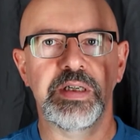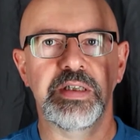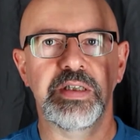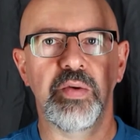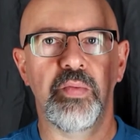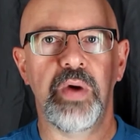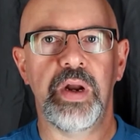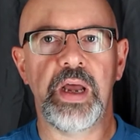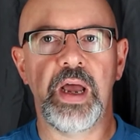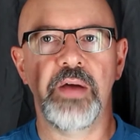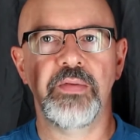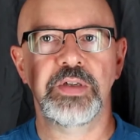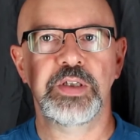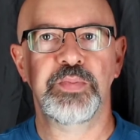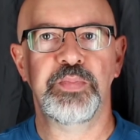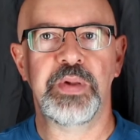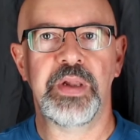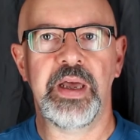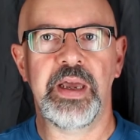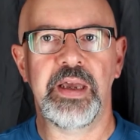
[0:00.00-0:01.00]
is the one I
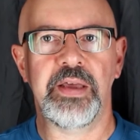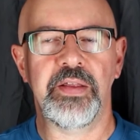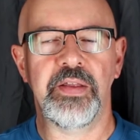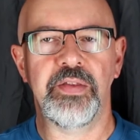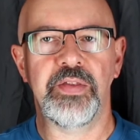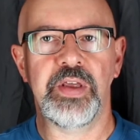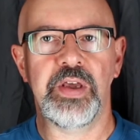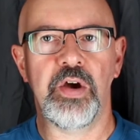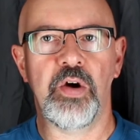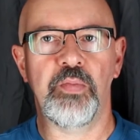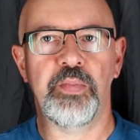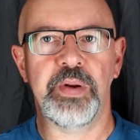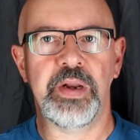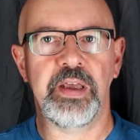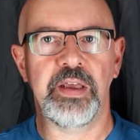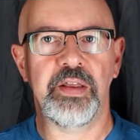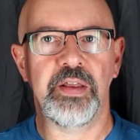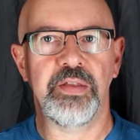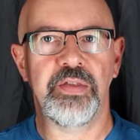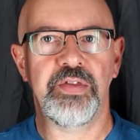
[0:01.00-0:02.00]
was playing the
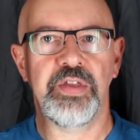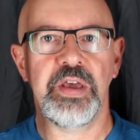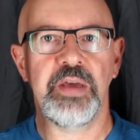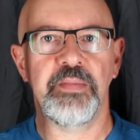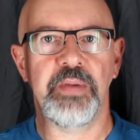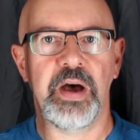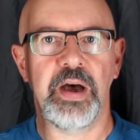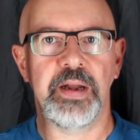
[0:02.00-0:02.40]
opening theme